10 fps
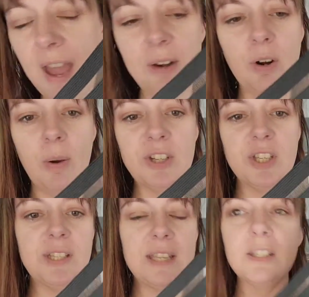I don't know. It
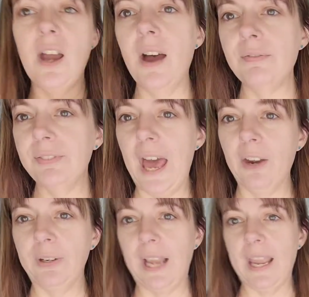just is not
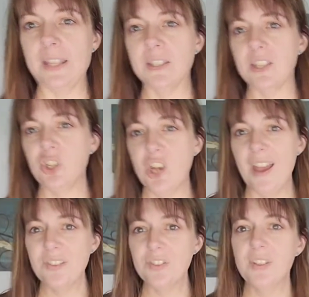flattering against the
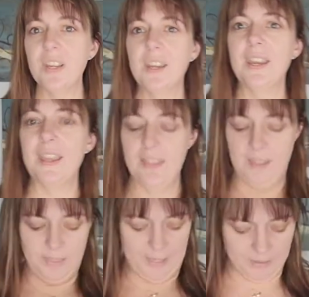chest in
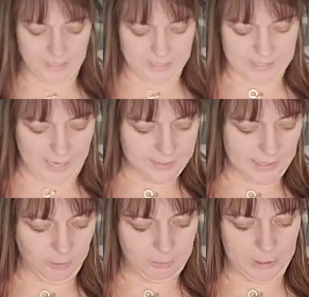theory, it sounds like
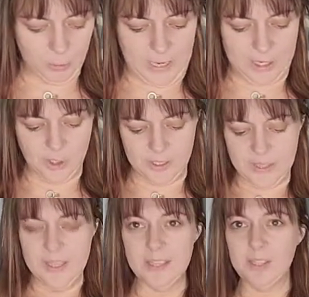it would be great.
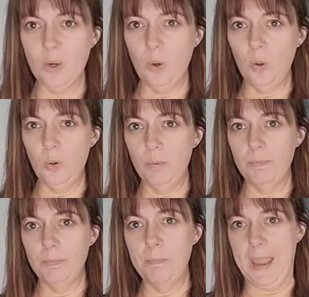Just this whole
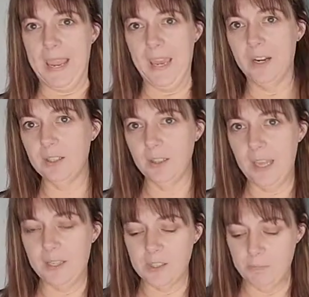band
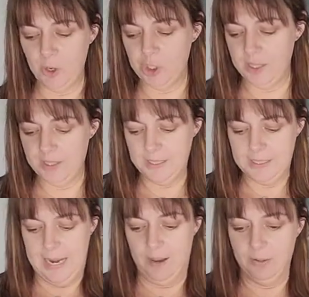like smushes
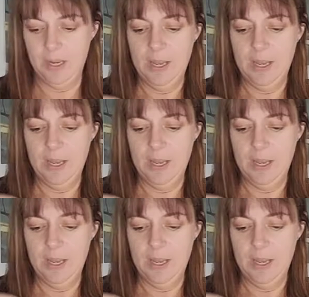down.